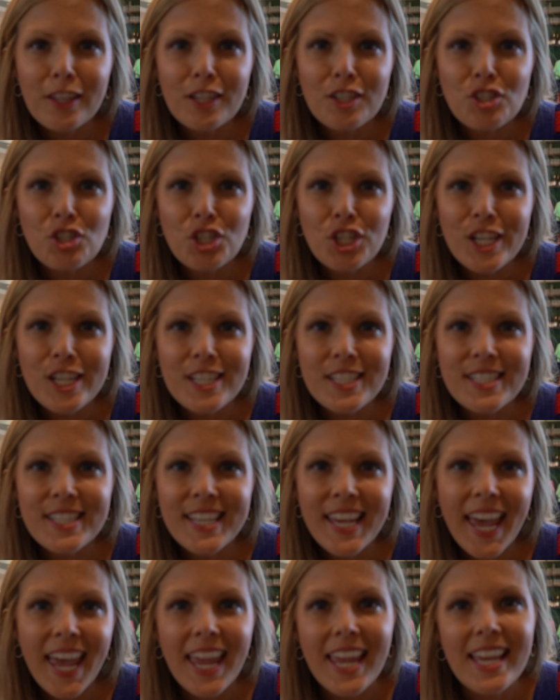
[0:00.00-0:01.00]
the
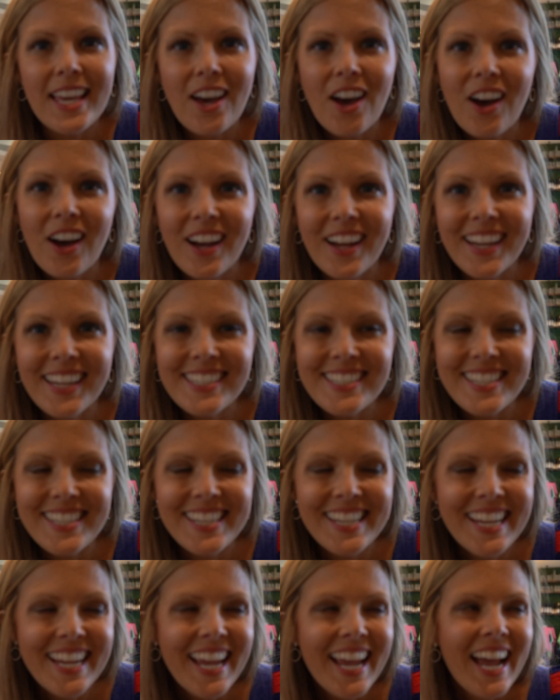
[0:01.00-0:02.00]
cheesecake hunt.
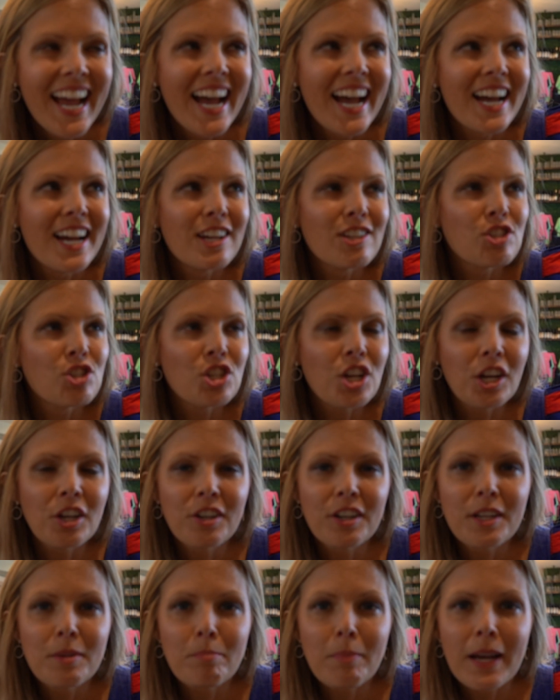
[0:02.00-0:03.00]

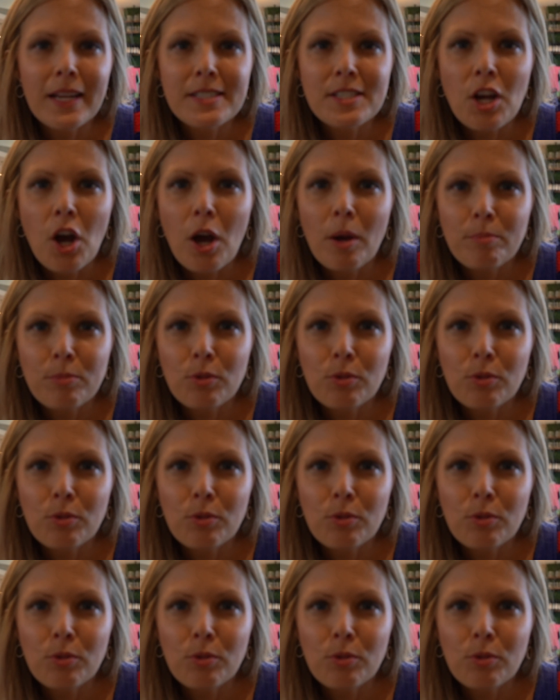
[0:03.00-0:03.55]
Sharing my top